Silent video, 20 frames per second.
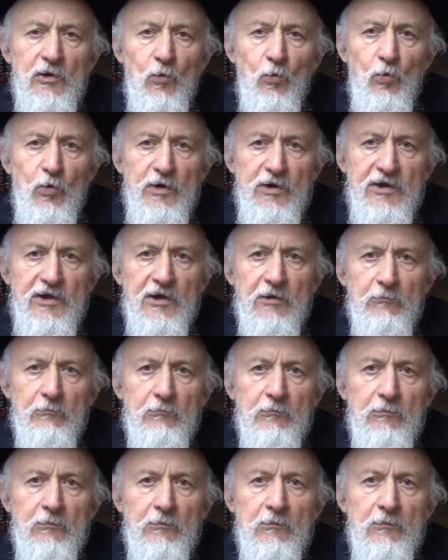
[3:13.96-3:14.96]
with
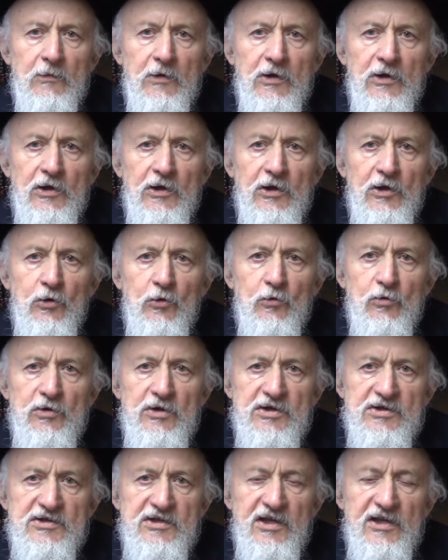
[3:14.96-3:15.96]
them to
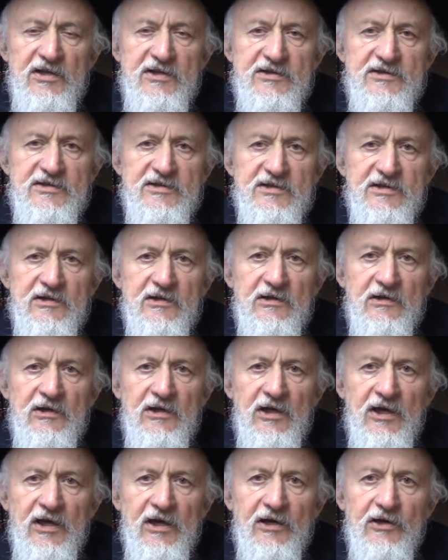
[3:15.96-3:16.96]
the States
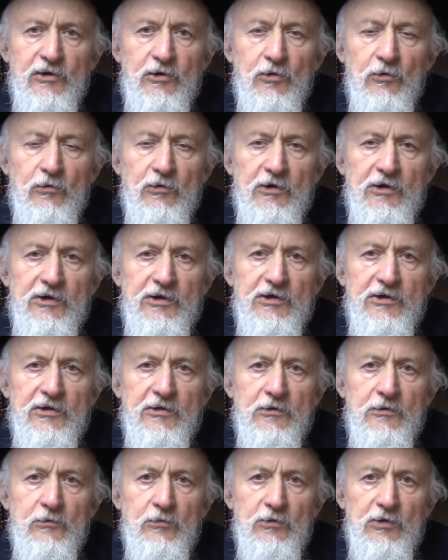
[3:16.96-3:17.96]
and return it
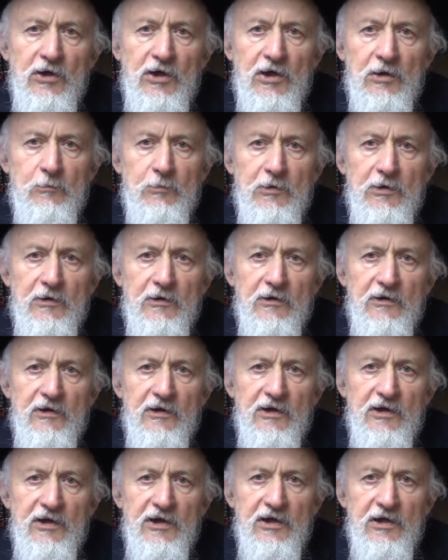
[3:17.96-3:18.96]
to the Rebbe
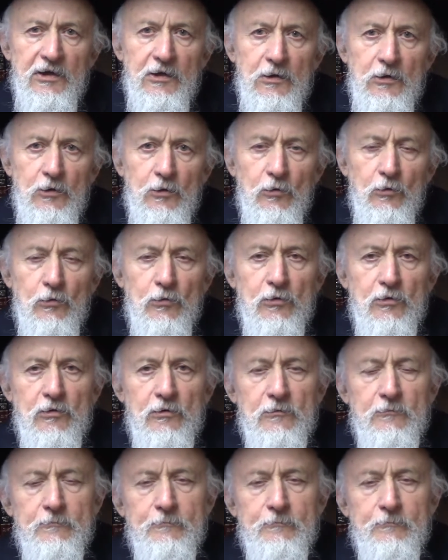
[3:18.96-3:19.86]
in New York.